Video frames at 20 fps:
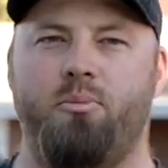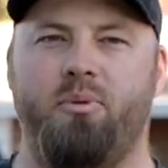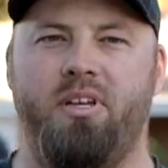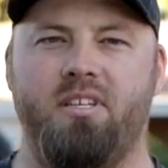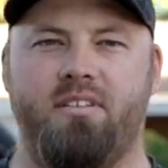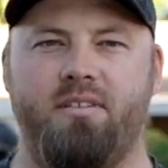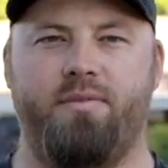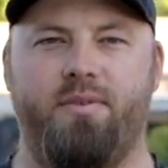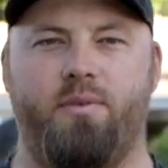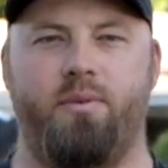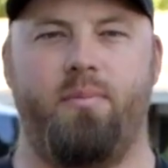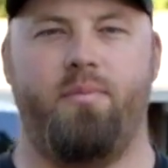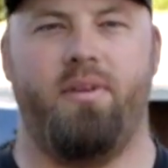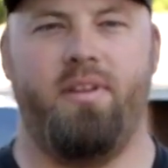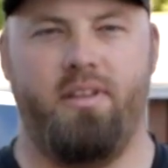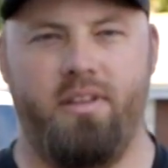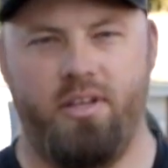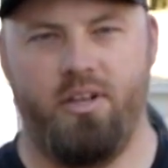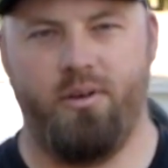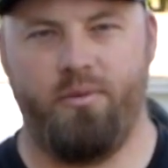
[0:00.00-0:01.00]
piece of
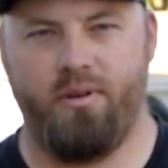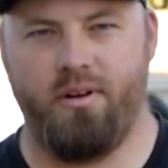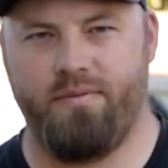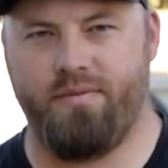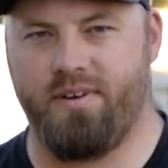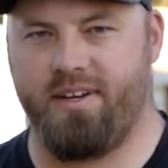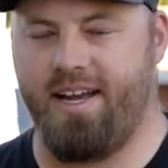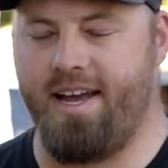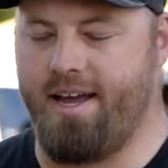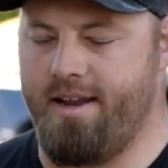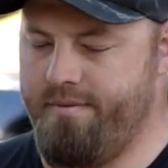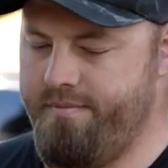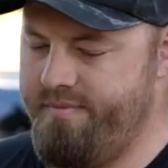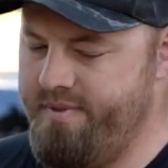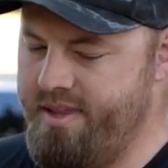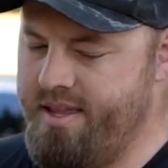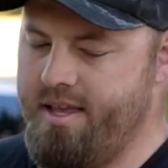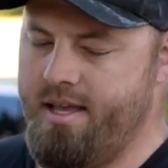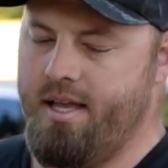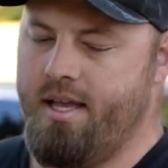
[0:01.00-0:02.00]
equipment you don't want to forget,
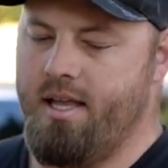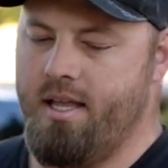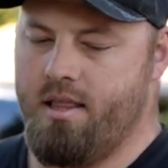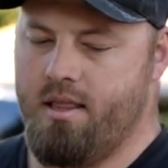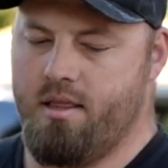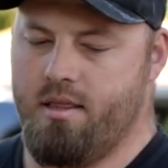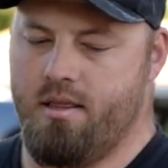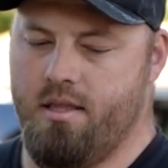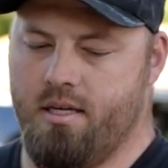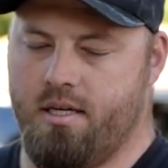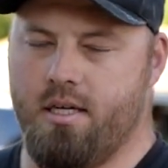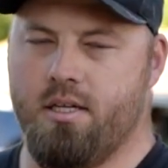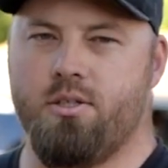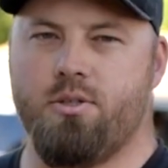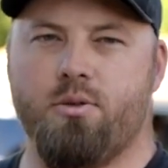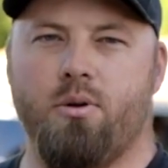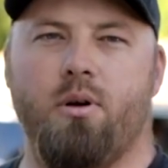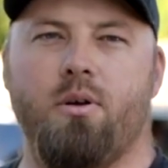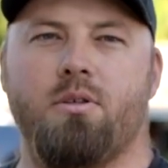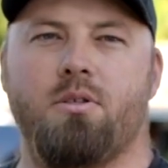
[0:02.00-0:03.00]
the
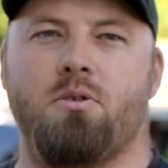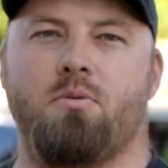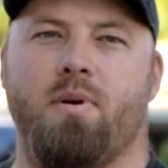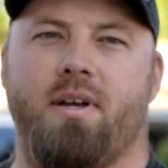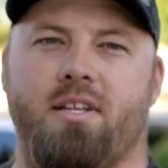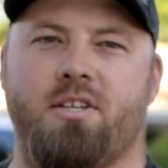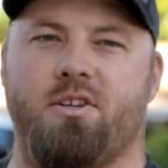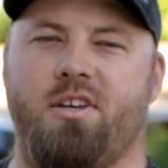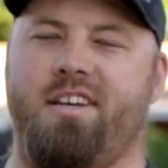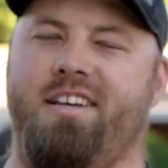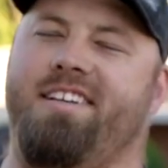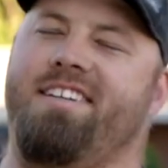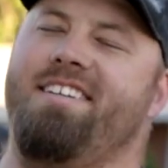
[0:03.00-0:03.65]
control switch.